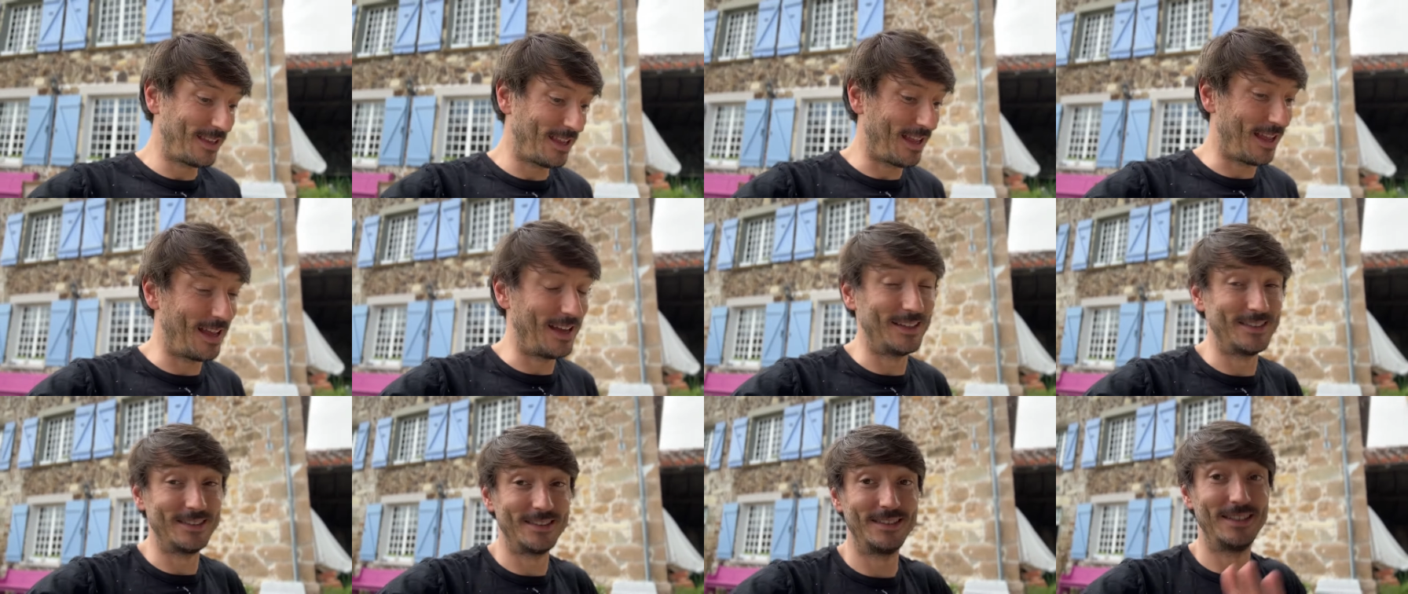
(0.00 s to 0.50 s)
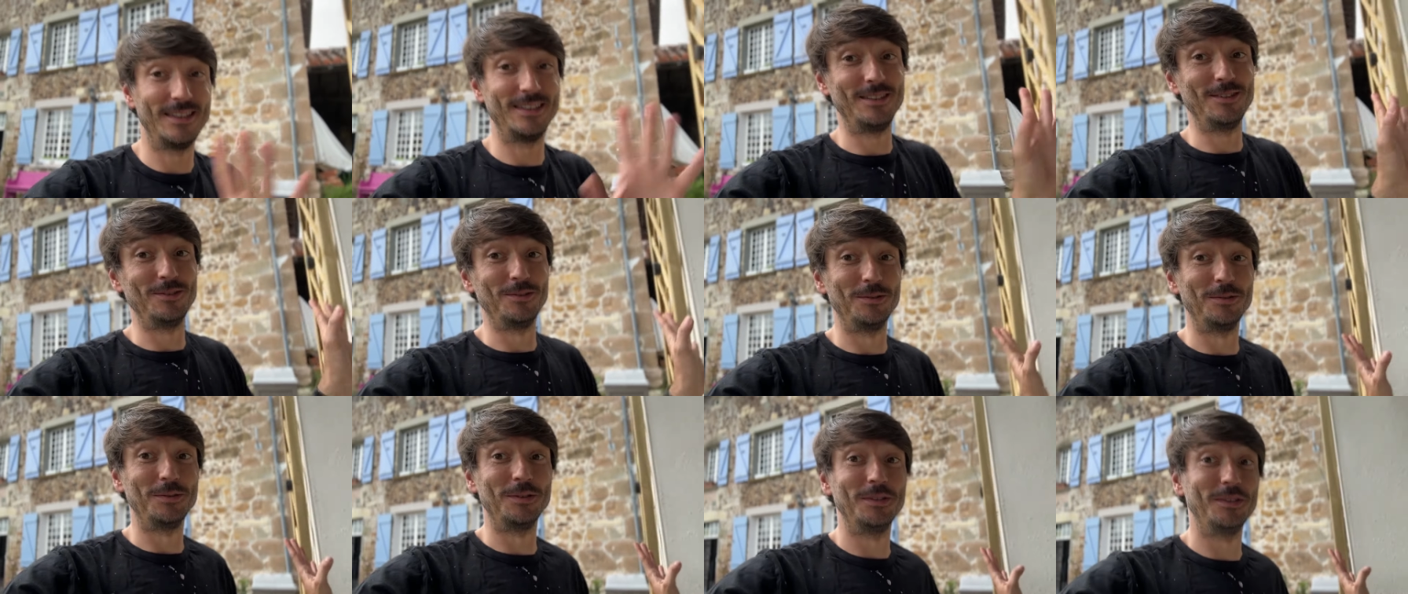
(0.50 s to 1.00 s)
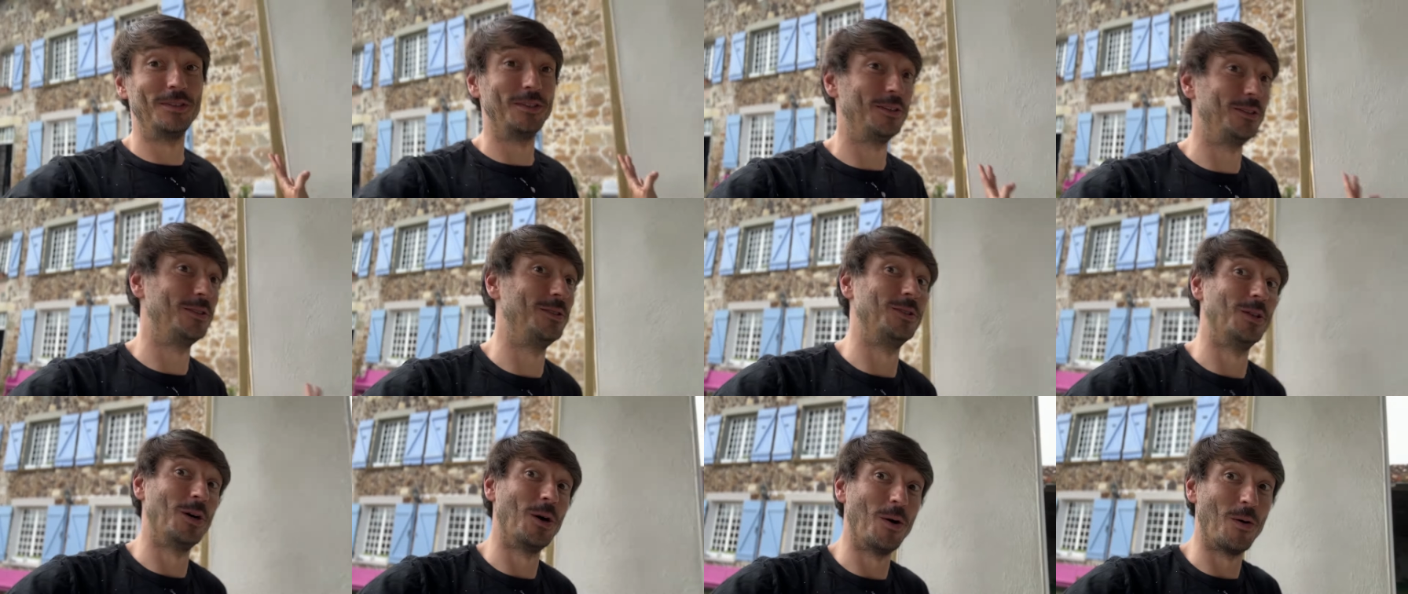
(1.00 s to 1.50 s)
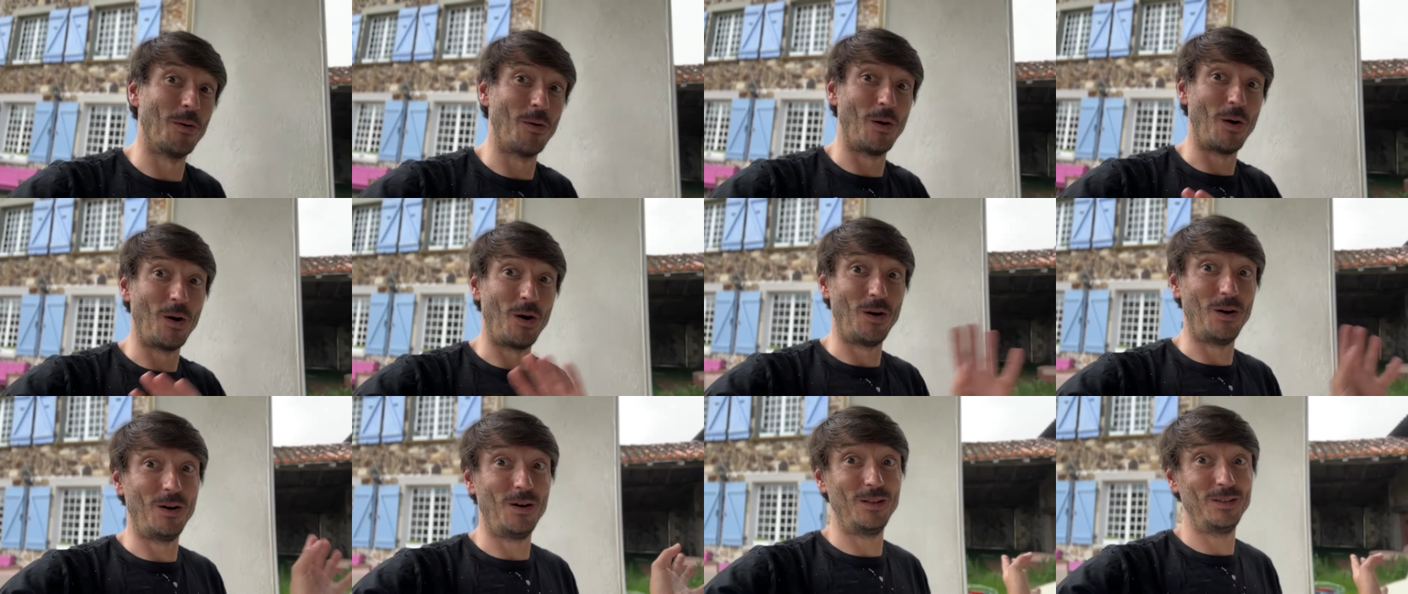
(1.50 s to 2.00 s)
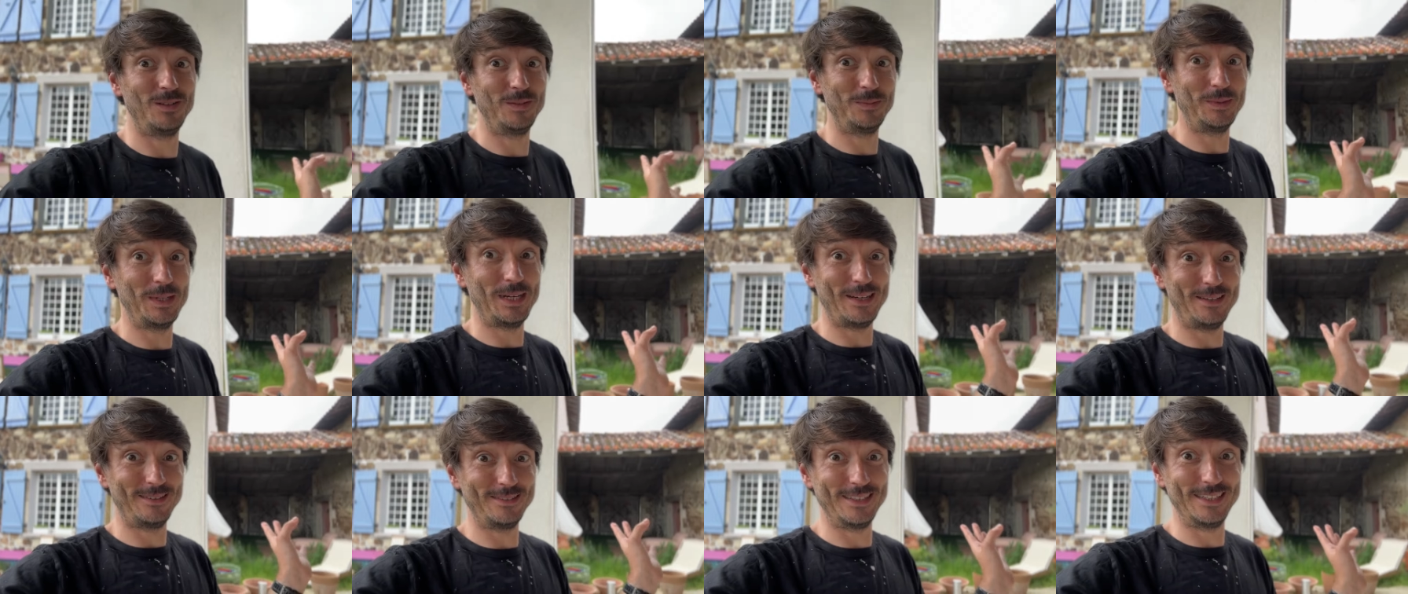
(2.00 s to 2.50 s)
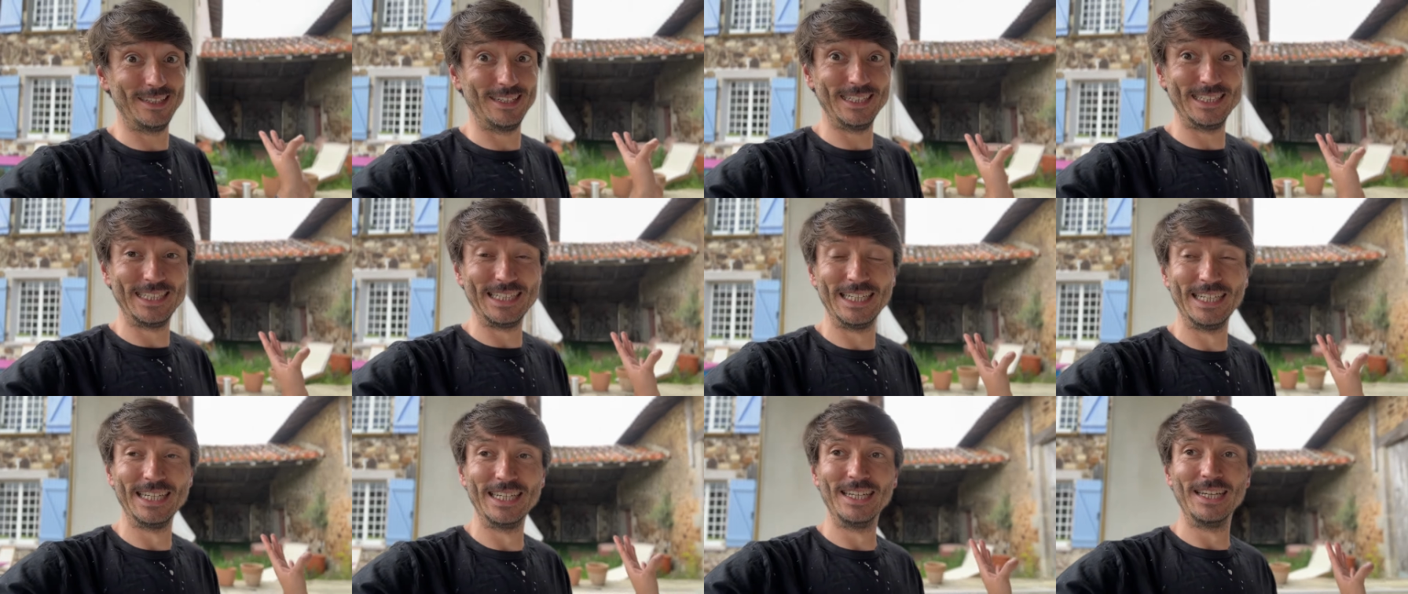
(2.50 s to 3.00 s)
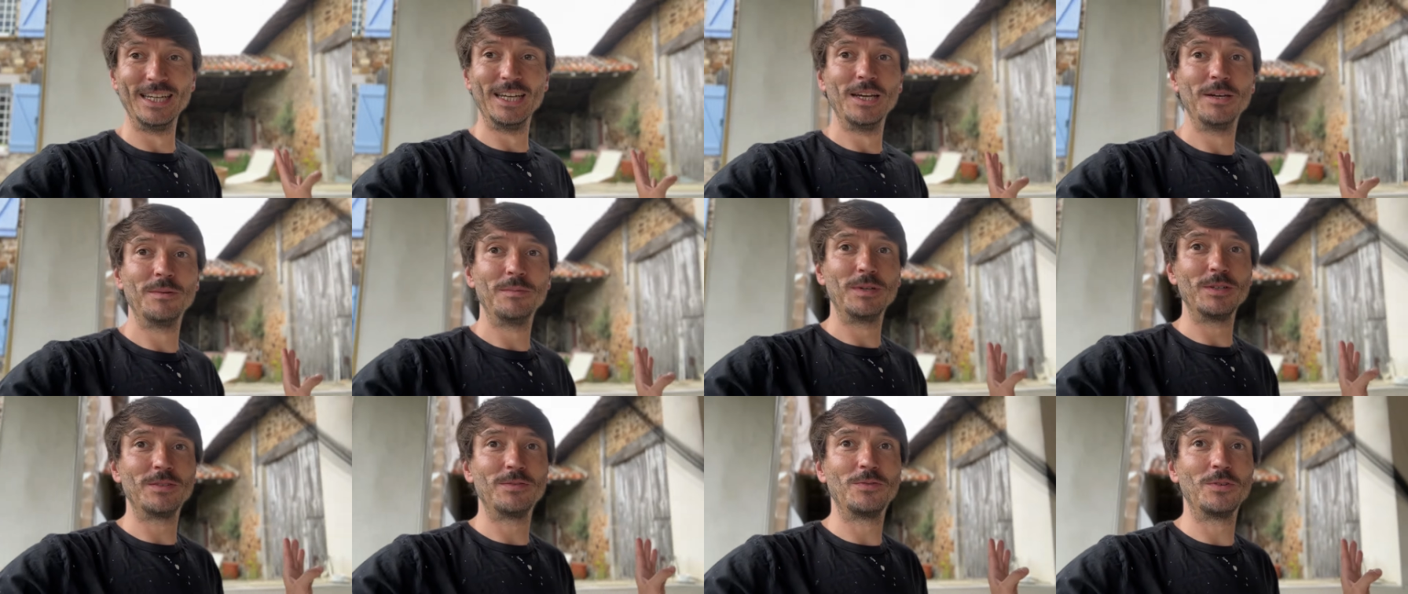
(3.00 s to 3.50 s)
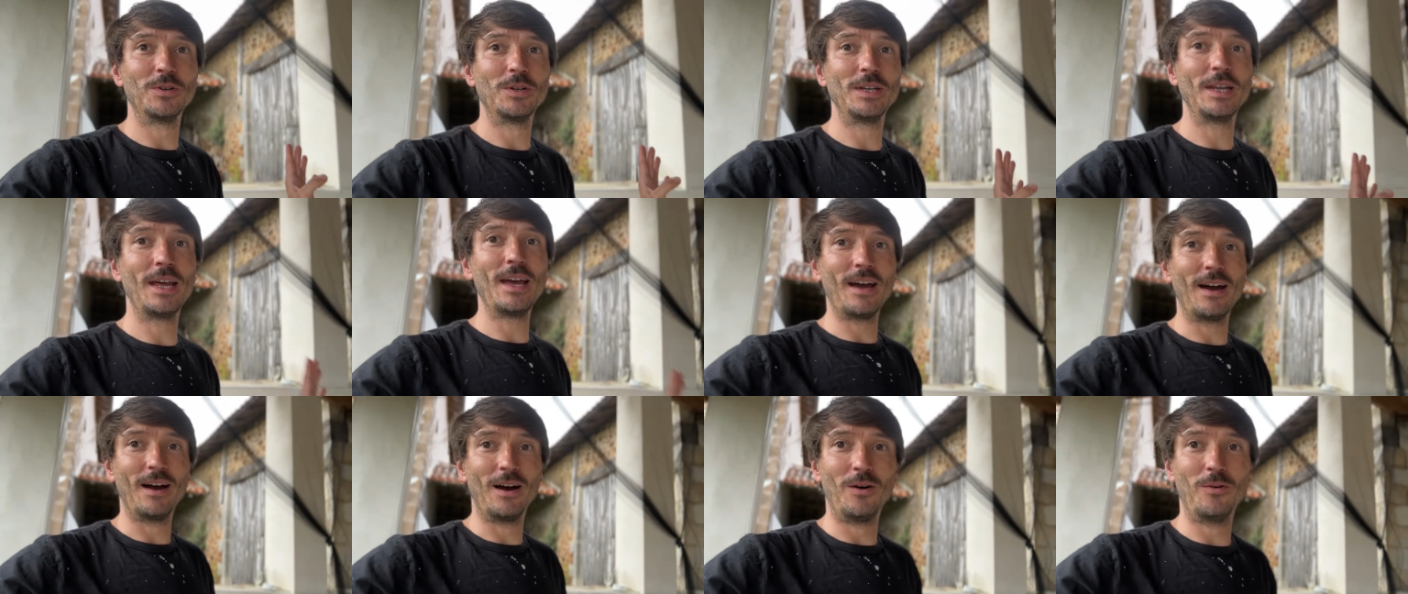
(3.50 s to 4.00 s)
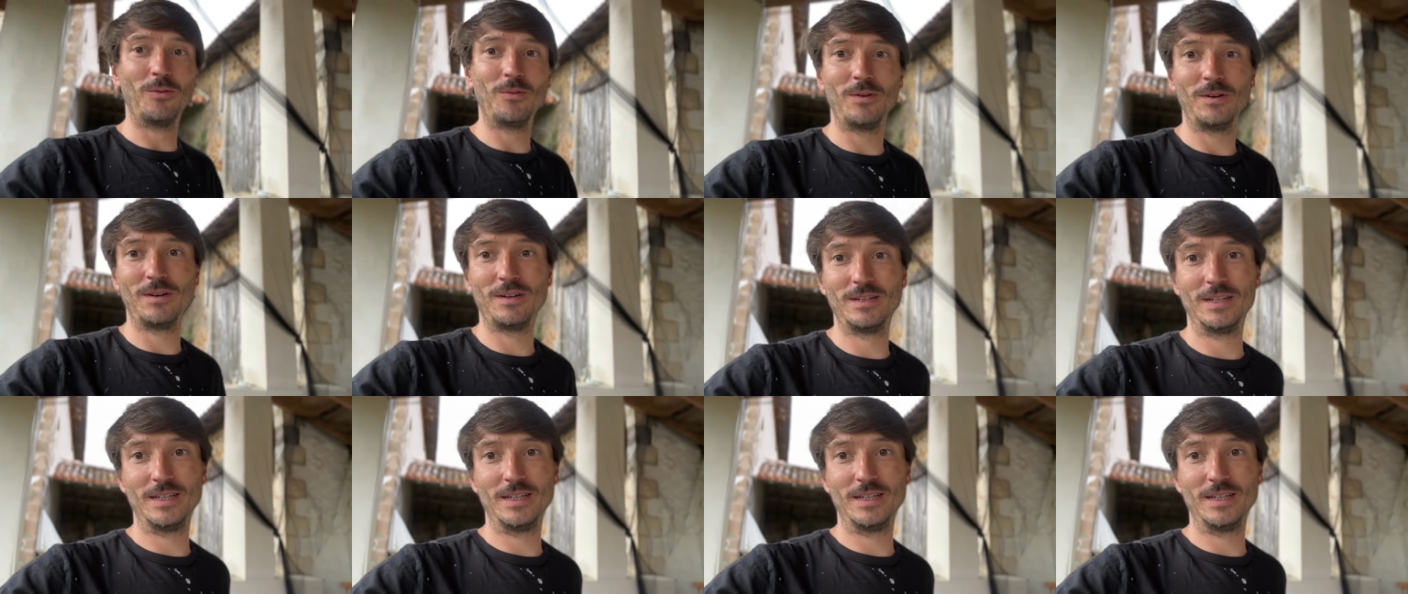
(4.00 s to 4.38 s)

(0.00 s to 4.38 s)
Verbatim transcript: and you'll know all about it. But for now,